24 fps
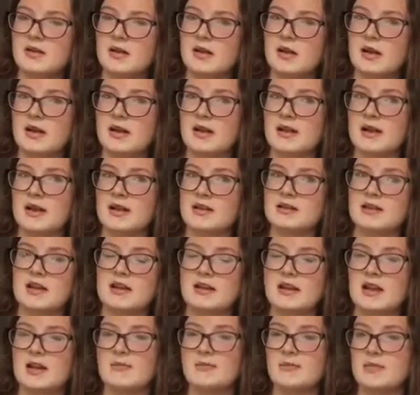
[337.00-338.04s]
in like
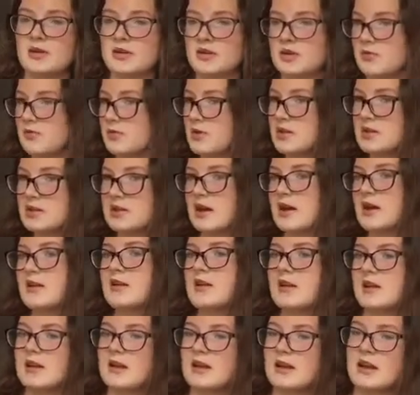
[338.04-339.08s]
September, so we'd start
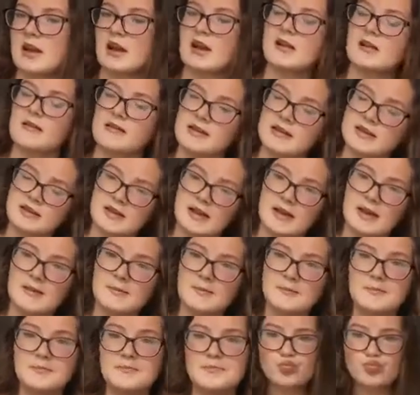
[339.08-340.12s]
looking kind of this time.
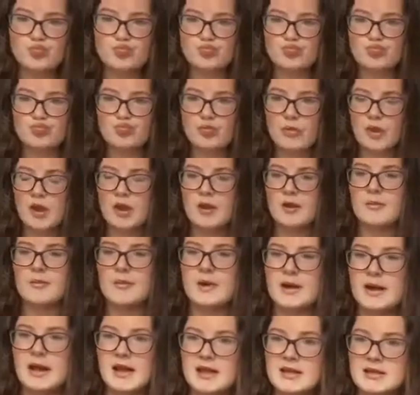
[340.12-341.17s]
My
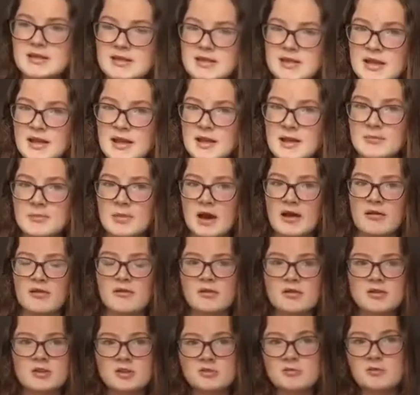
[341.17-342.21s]
next tip, I've
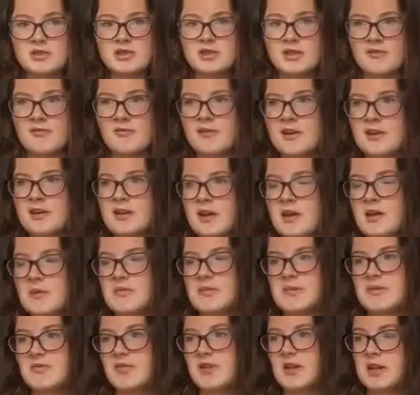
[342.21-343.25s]
got specific
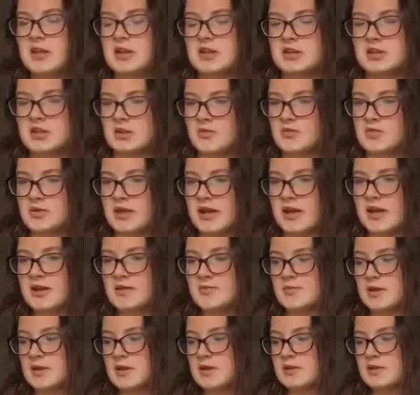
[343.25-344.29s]
tips for each subject
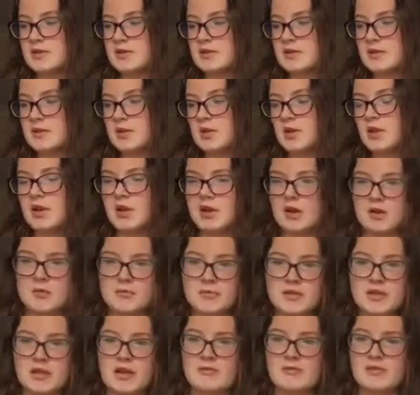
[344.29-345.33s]
because
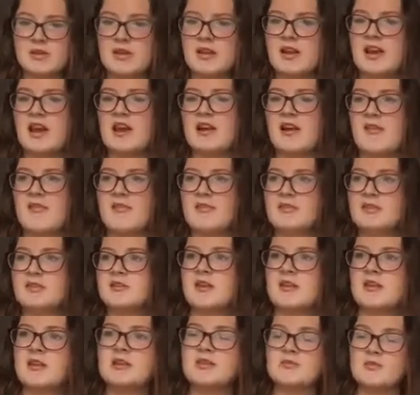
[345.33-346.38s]
obviously I'm doing A-levels, so
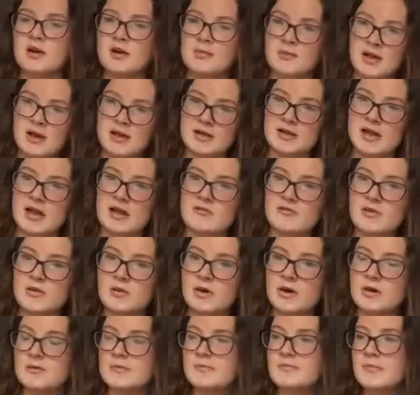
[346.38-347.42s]
these won't apply to
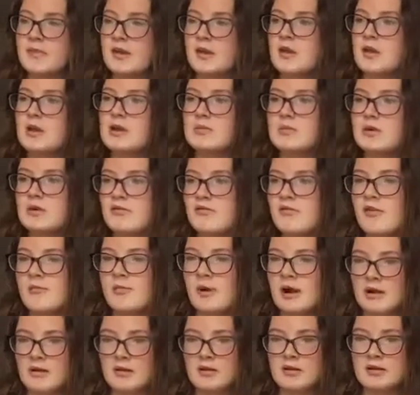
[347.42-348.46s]
everyone. But for
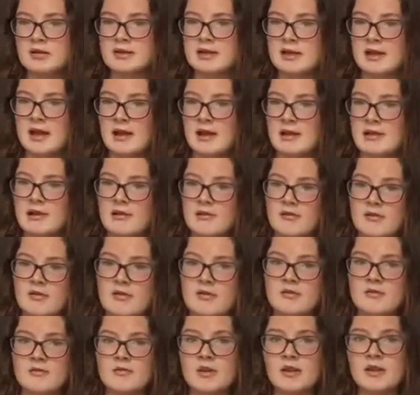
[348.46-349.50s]
biology A-level,
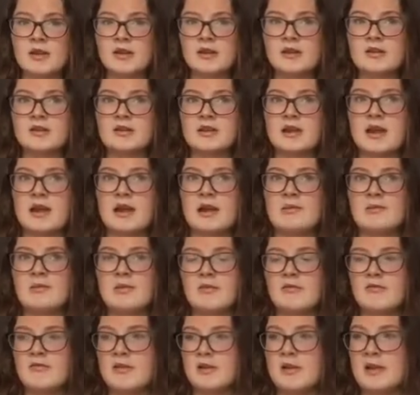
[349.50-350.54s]
a really good tip
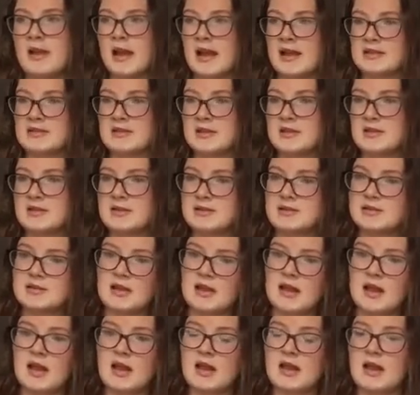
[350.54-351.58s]
for lessons,
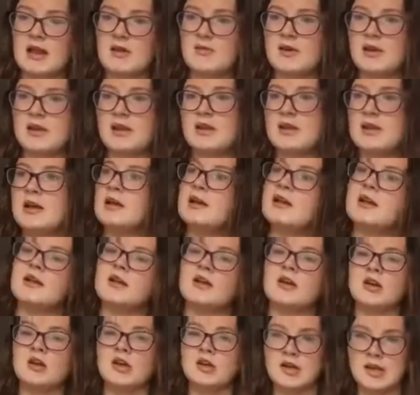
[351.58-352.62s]
like when you're learning
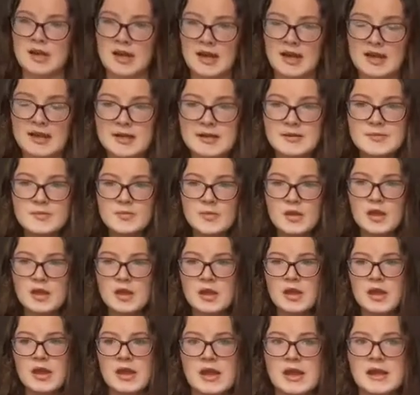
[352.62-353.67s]
new content,
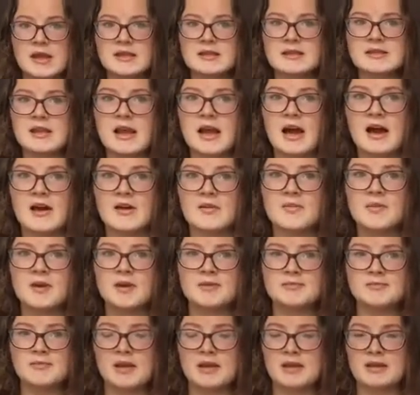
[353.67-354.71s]
is that I've
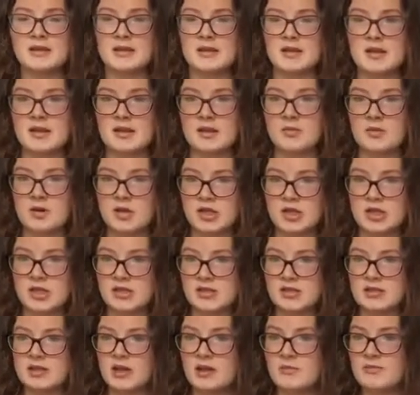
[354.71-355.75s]
been basically watching
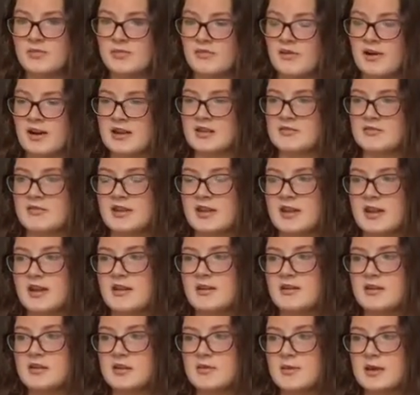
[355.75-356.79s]
Snap Rise
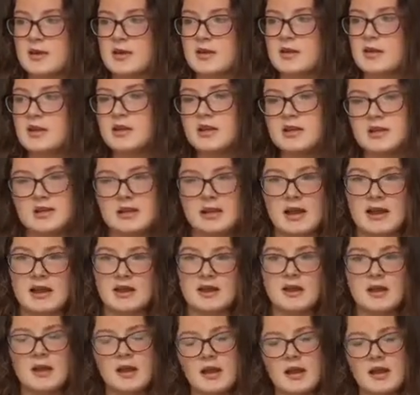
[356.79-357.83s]
videos because they're just like
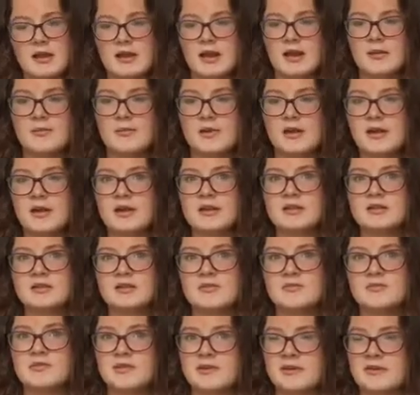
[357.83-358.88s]
10-minute
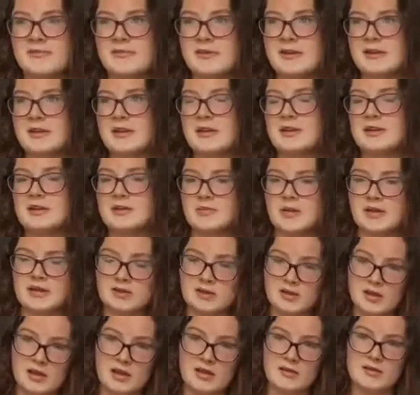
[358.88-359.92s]
summary videos
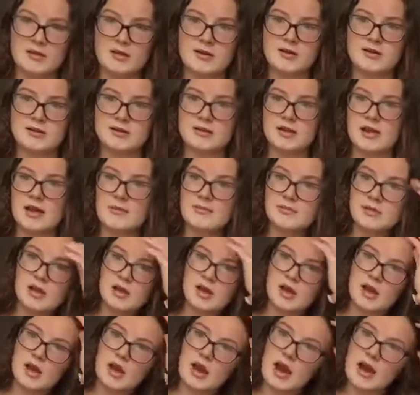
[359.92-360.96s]
basically on the concept,
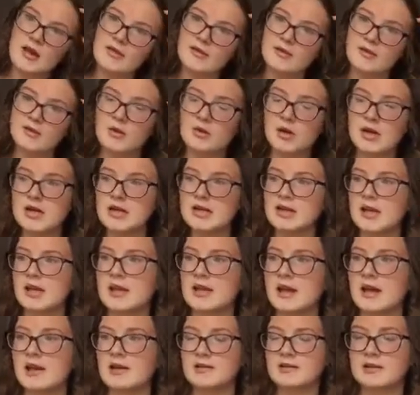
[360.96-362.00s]
and they're quite
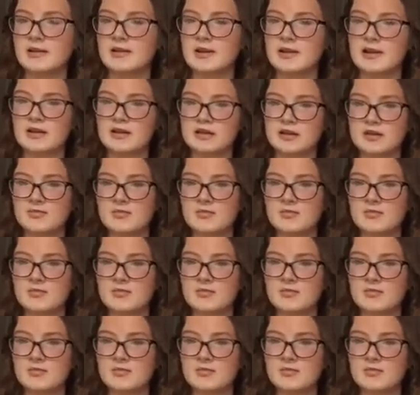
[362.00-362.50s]
detailed, and then I just